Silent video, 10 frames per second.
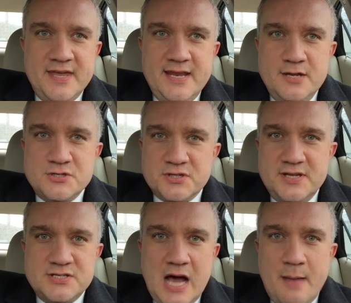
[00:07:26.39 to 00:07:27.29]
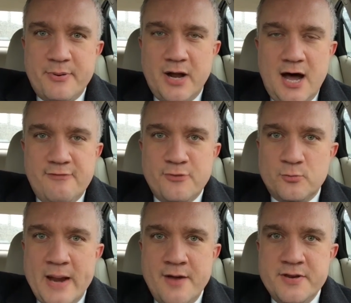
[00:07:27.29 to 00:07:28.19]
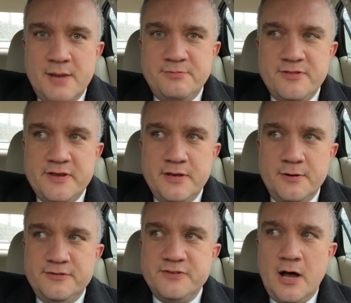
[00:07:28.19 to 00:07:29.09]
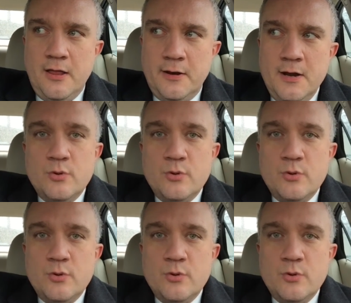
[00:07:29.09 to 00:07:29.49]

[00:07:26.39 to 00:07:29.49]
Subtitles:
They usually top it off. They'll round up to the nearest dollar.